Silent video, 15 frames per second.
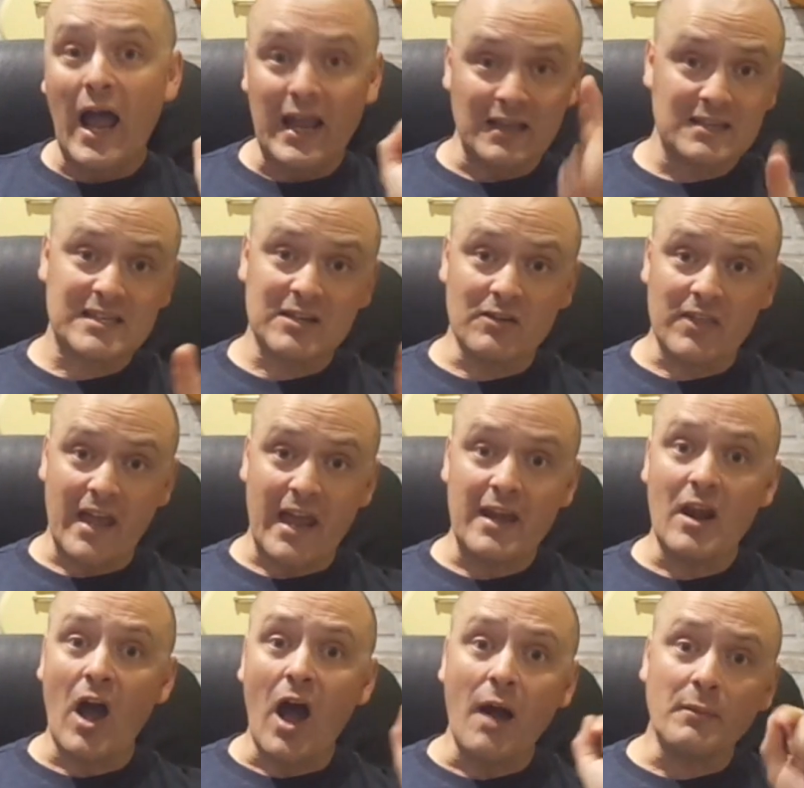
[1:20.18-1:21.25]
Until
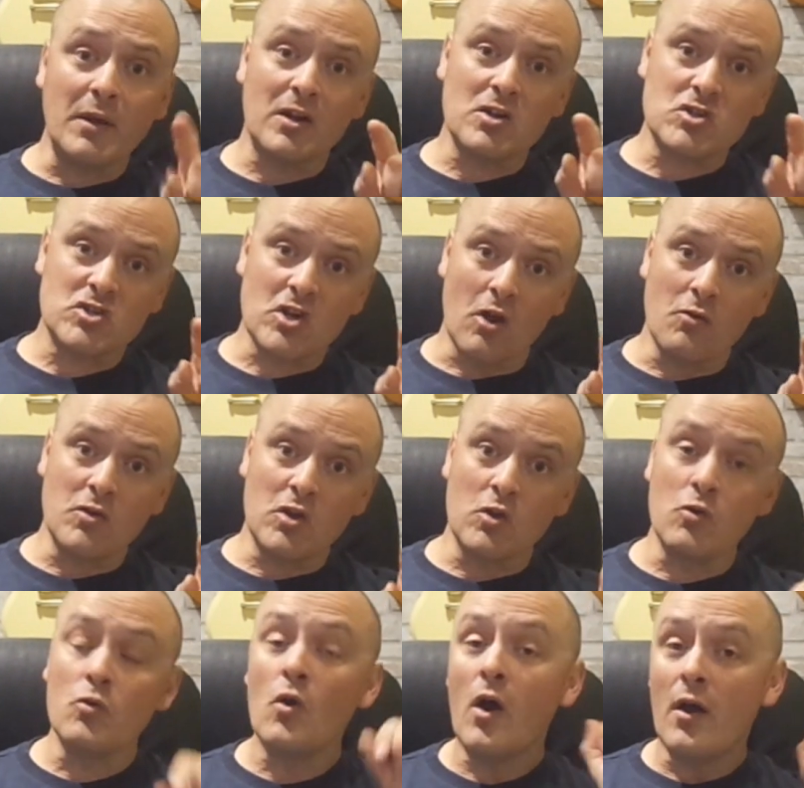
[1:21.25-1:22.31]
then, I'm going to show
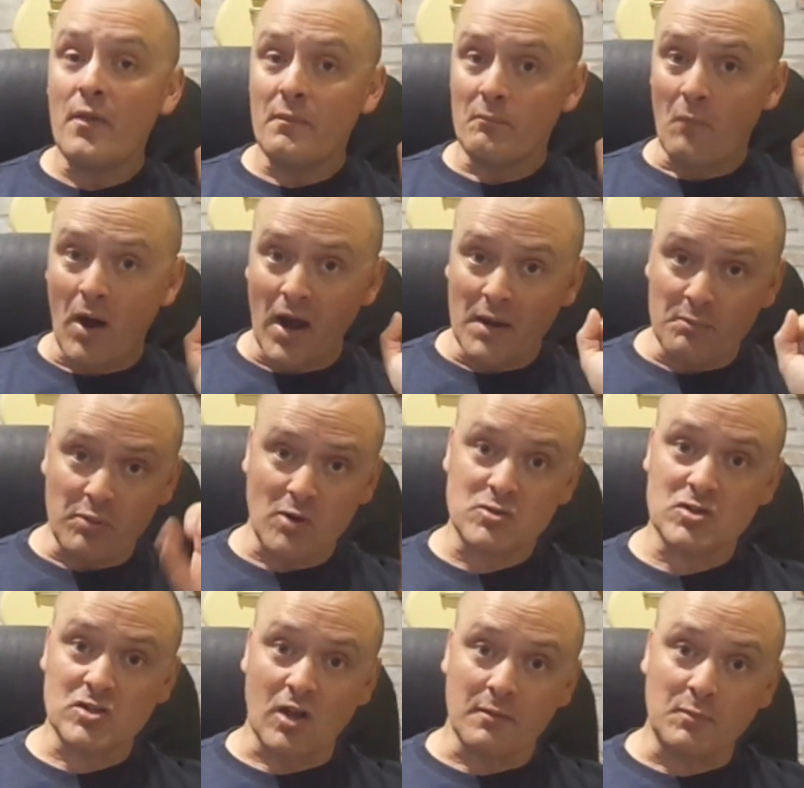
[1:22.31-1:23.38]
you my
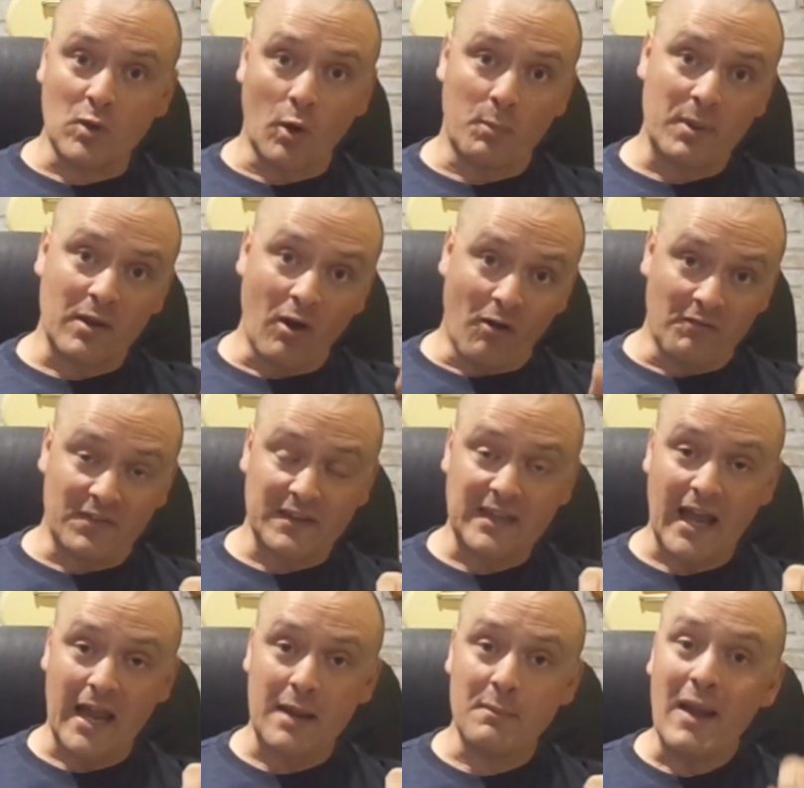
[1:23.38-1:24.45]
prototype copy of the
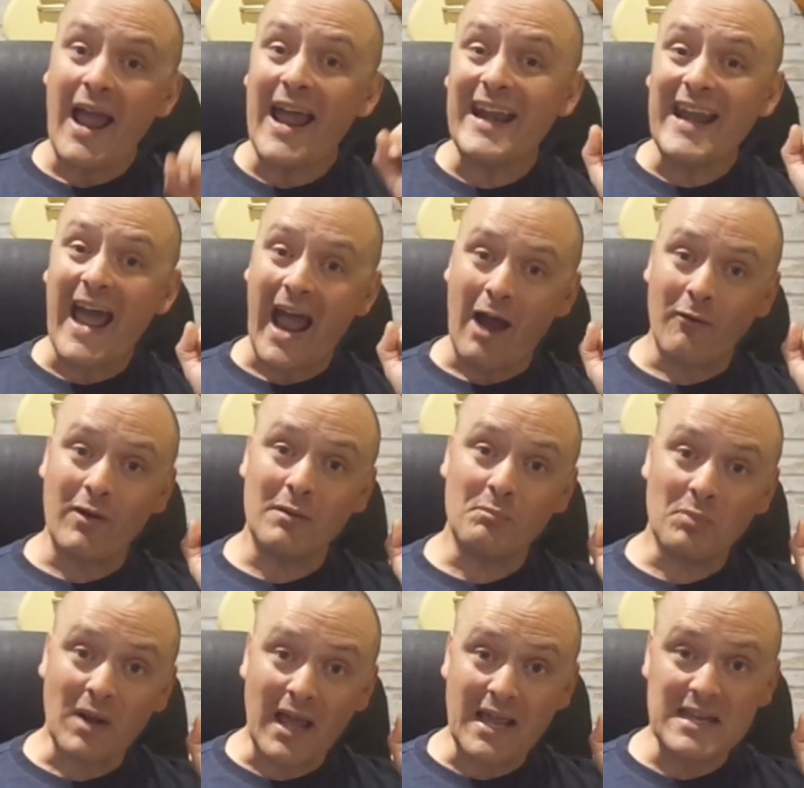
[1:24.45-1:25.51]
game and how it
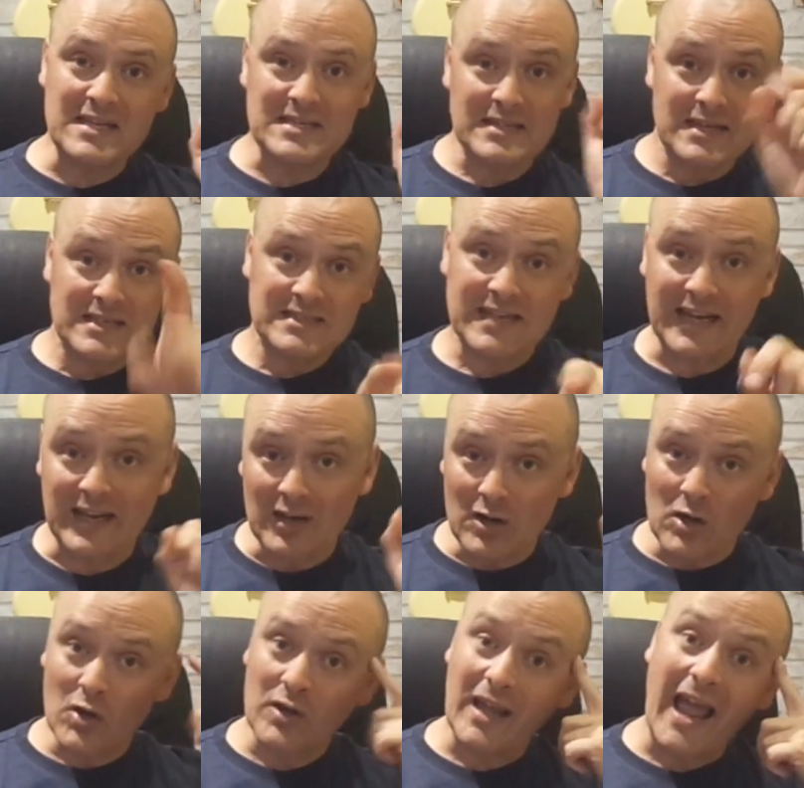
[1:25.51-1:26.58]
plays. Take a
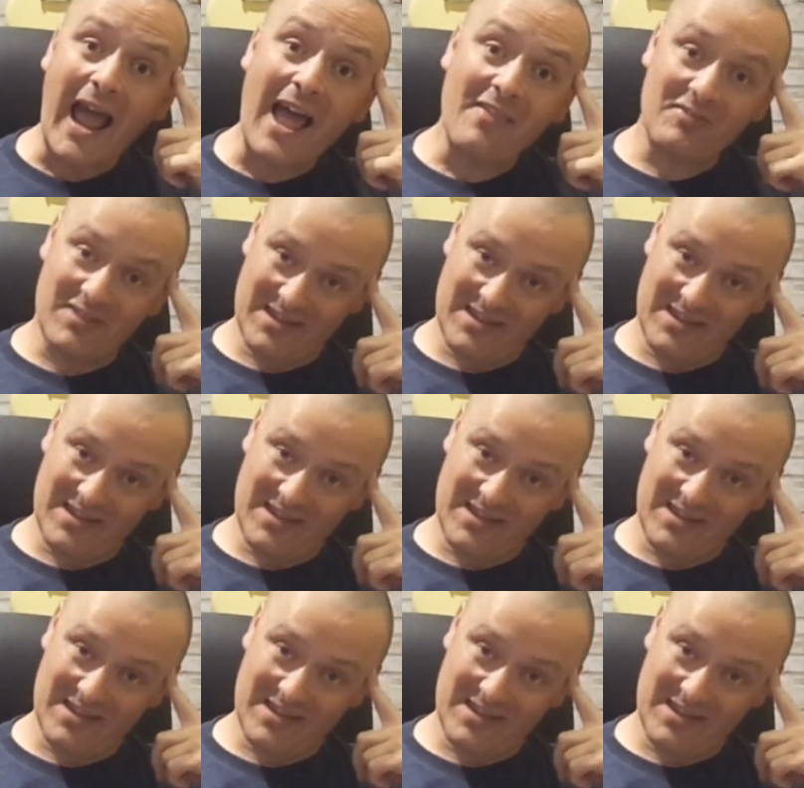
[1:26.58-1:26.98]
look at